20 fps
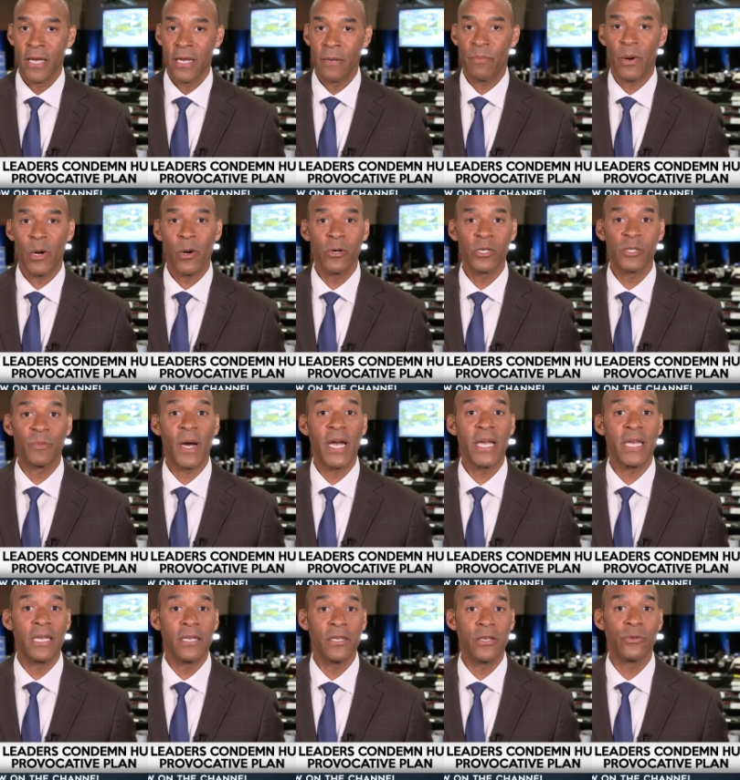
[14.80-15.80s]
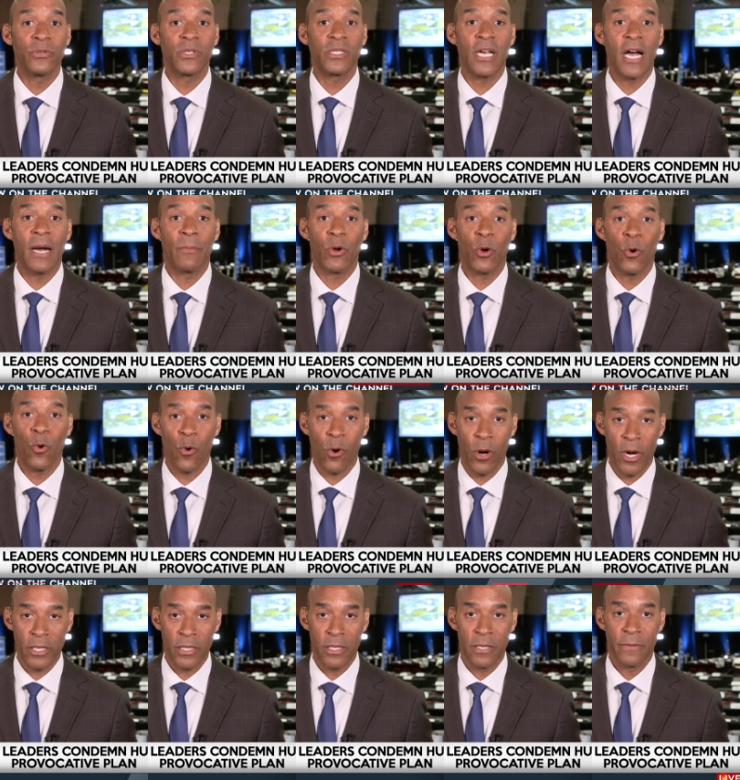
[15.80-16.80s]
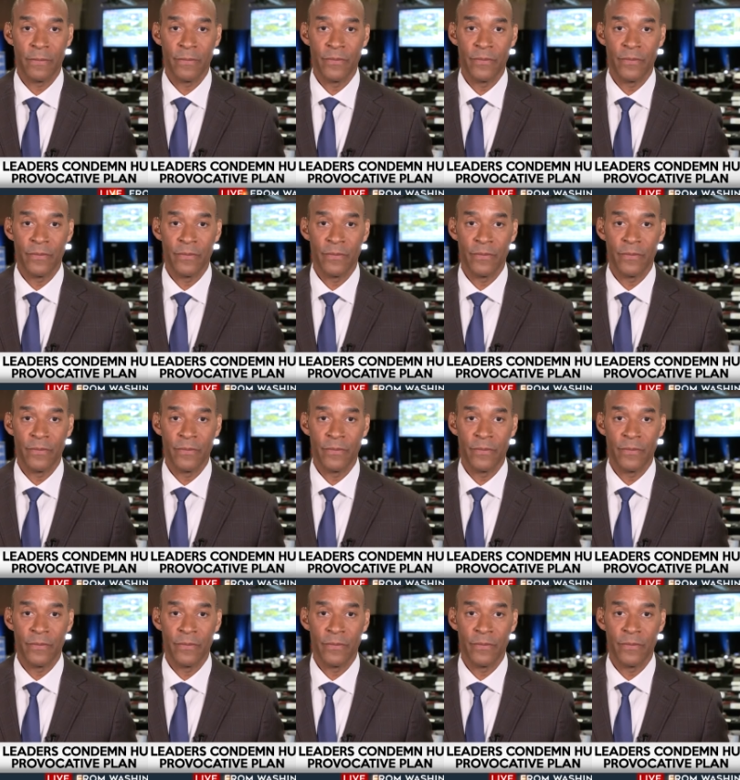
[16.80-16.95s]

imposed by EU's top court.